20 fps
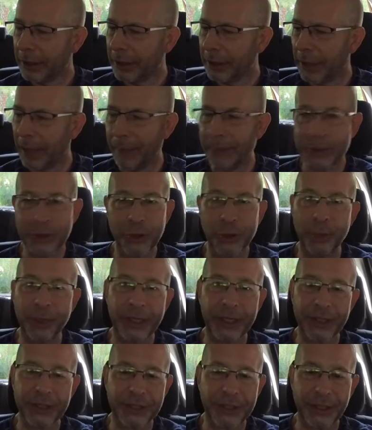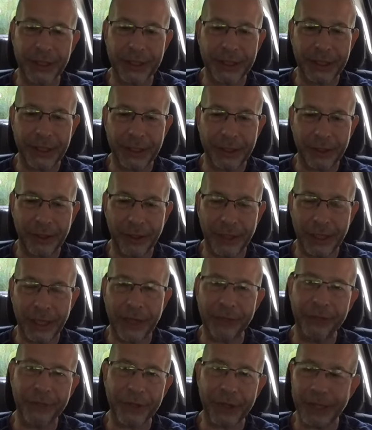I'm assuming it's gonna kick on.
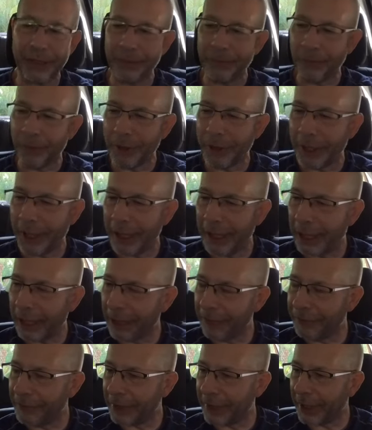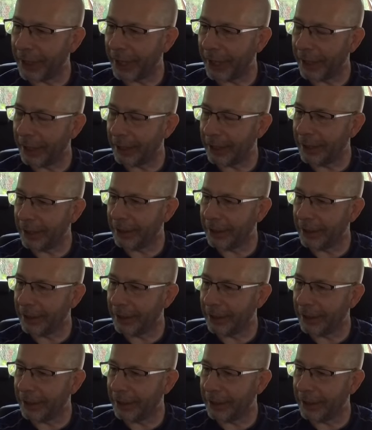I forget where I left it at.